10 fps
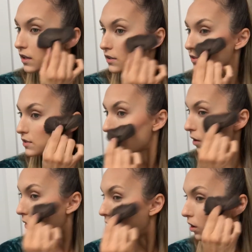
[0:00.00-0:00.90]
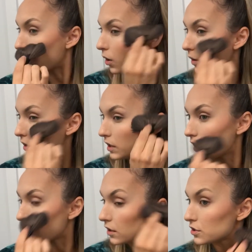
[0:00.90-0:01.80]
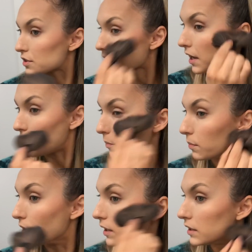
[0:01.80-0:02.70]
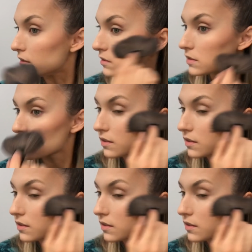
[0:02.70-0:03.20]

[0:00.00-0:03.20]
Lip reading: So I'll go in here and just kind of blend,